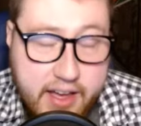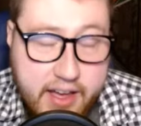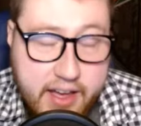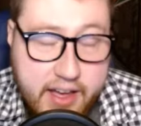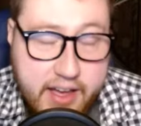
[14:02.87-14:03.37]
He
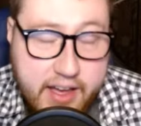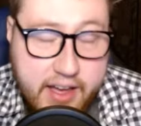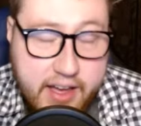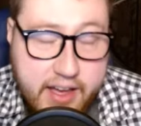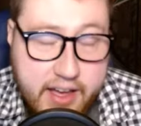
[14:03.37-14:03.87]
was doing a lot of
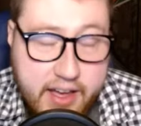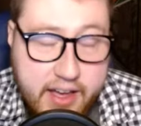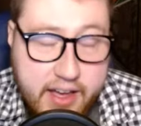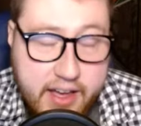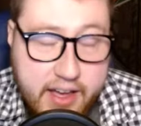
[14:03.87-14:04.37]
the
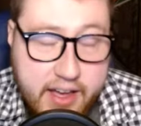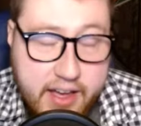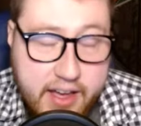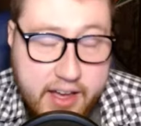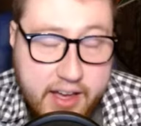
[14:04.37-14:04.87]
production
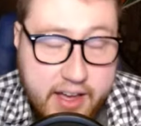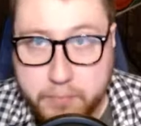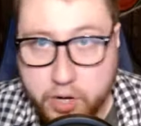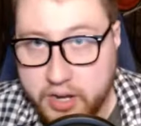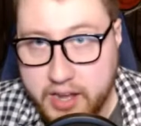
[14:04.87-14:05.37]
without
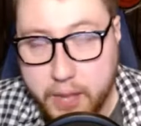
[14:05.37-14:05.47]
Murray,